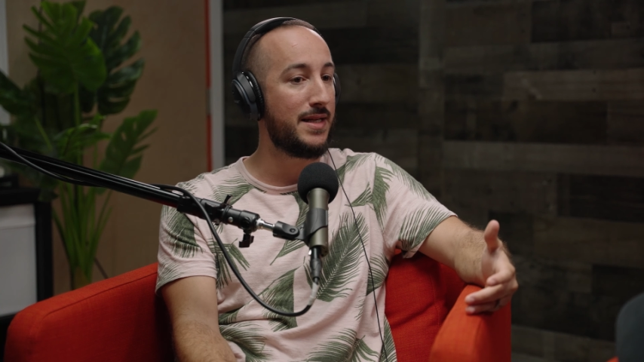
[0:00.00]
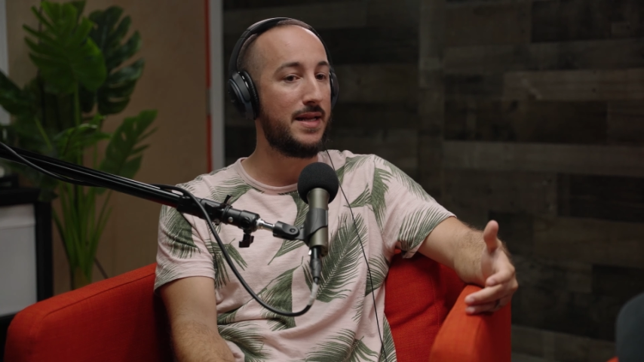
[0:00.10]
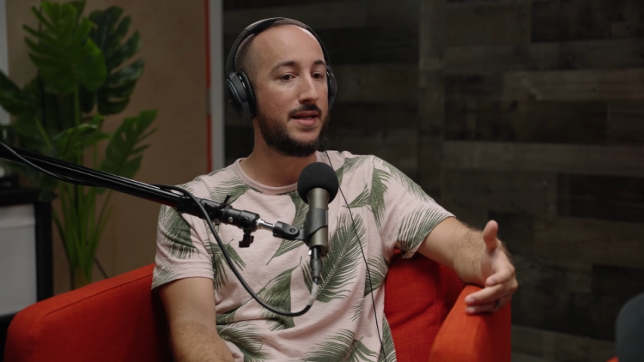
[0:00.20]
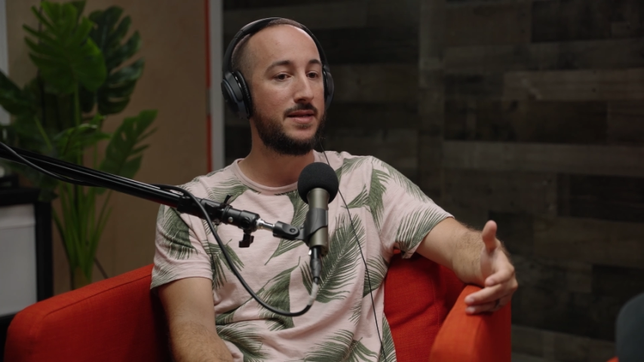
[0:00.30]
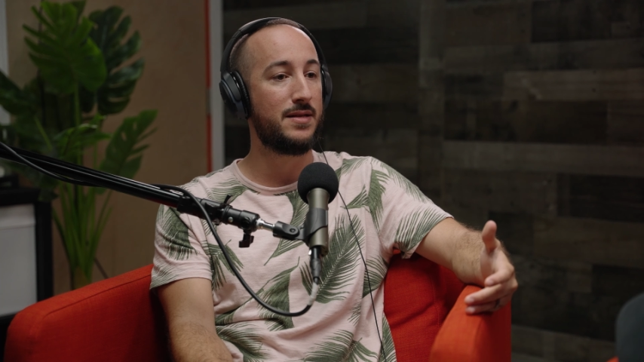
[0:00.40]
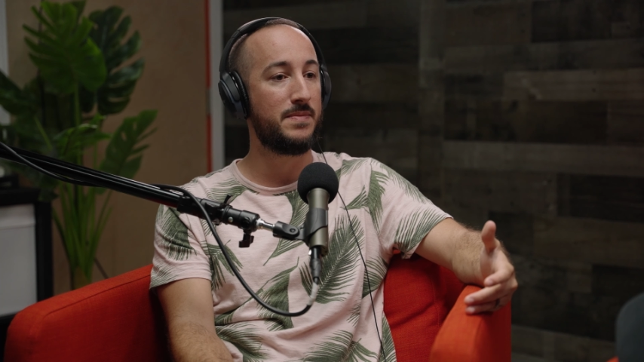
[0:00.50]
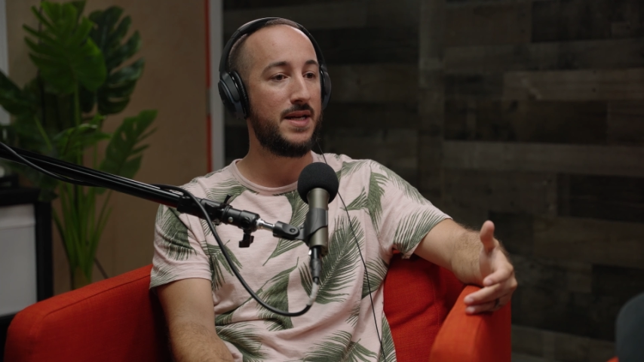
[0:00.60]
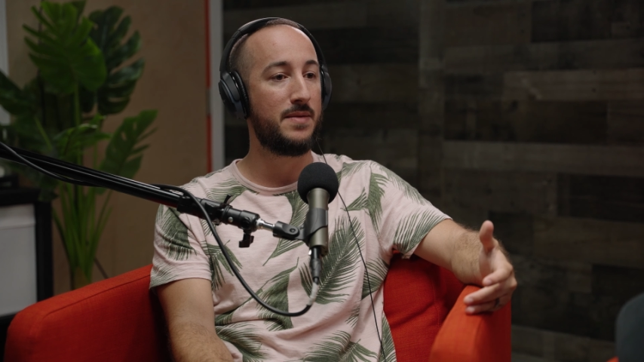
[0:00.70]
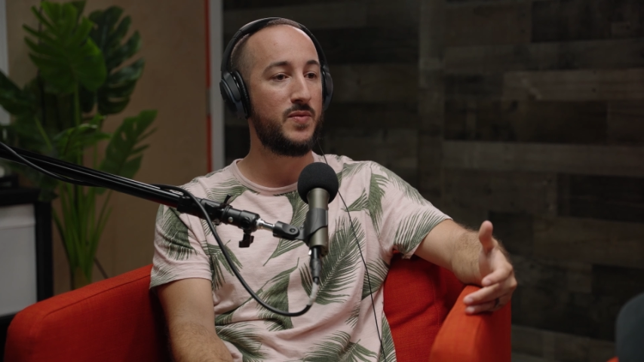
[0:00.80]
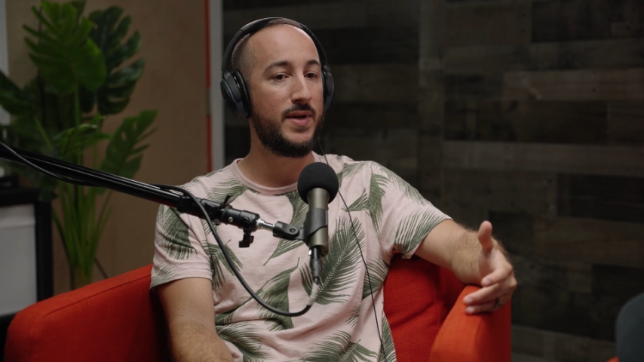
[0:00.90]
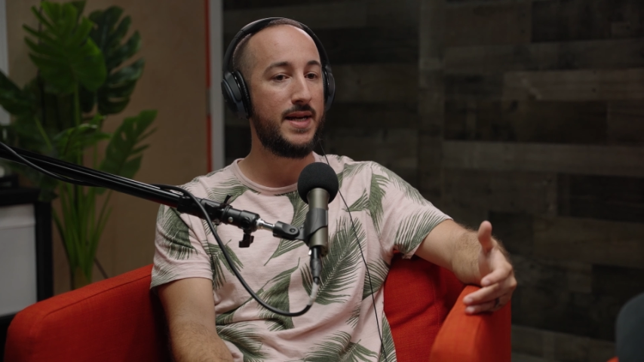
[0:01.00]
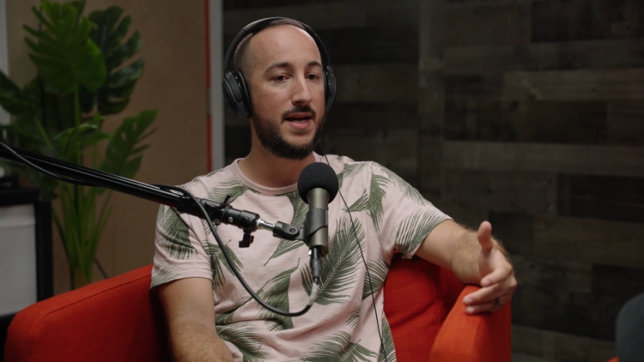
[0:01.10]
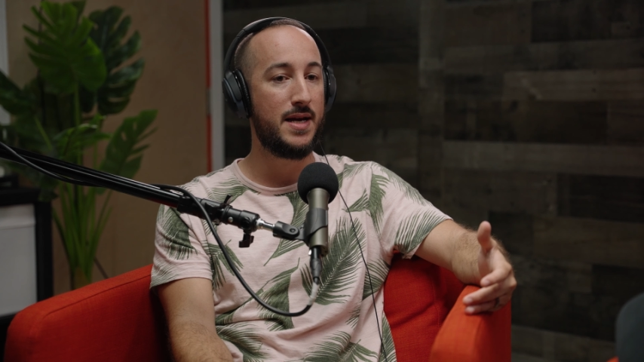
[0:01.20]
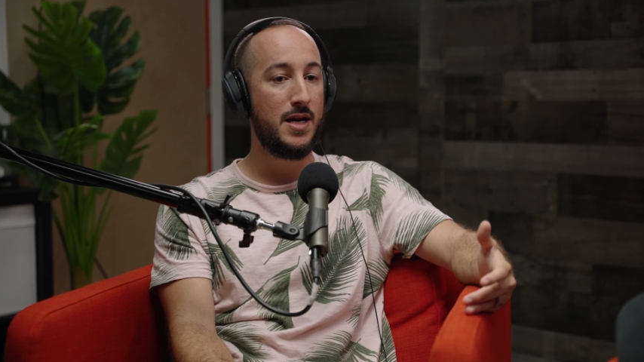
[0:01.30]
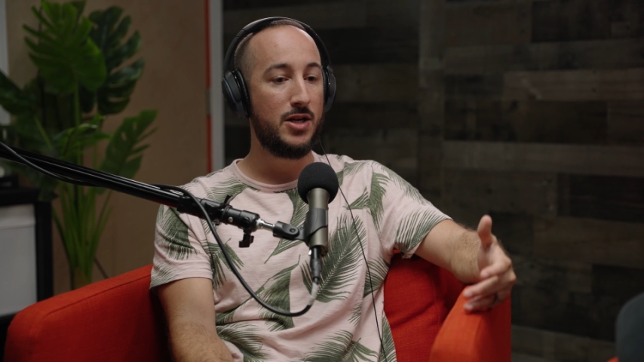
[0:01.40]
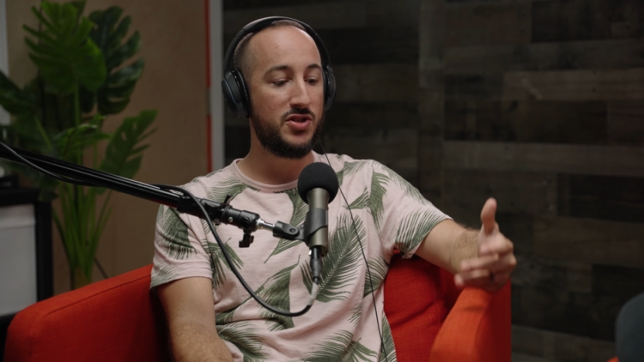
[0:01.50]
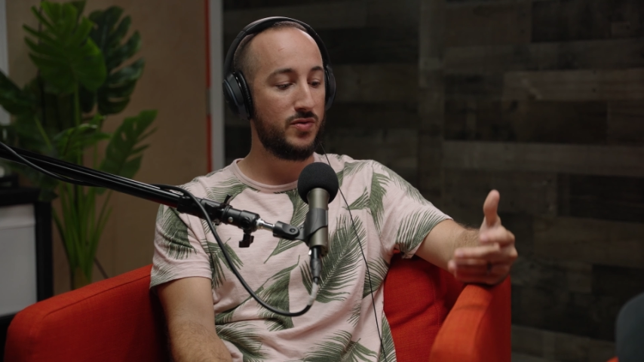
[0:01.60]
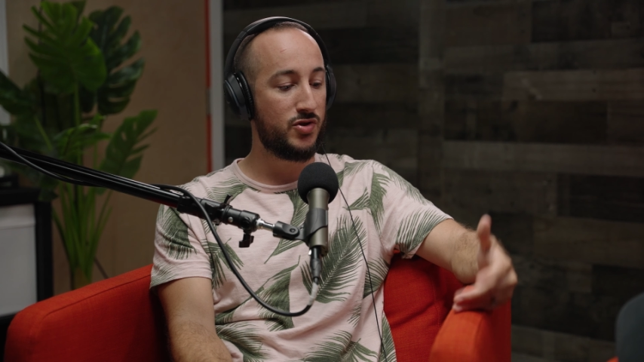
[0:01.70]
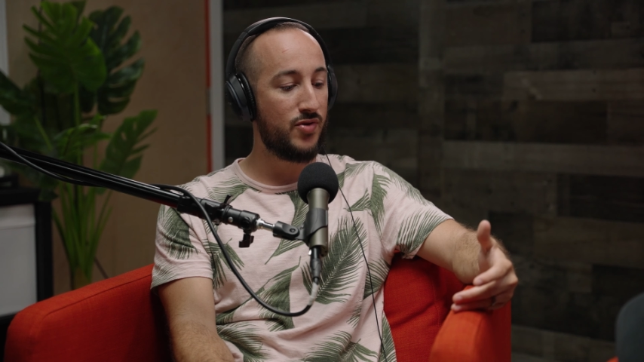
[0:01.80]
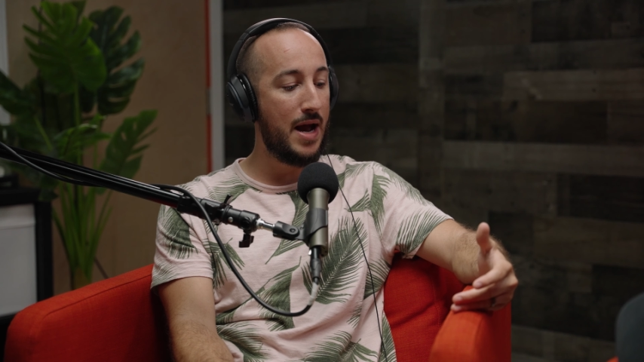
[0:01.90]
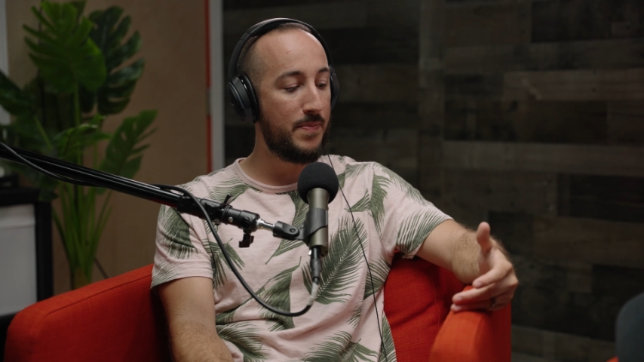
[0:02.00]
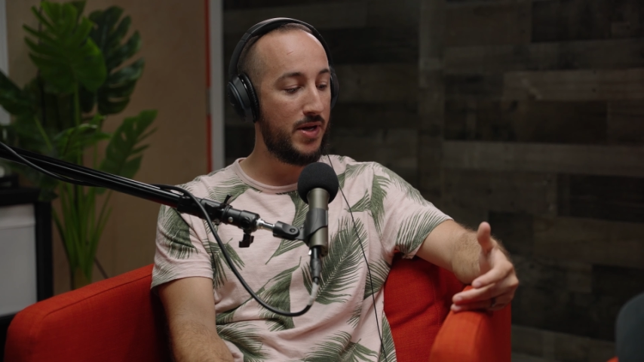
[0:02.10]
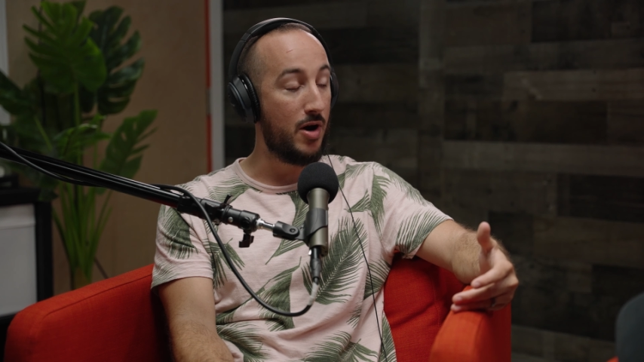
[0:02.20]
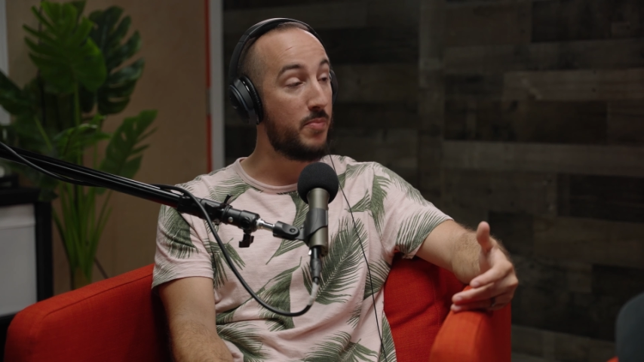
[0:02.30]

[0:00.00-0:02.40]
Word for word: And I think sometimes we get so trapped in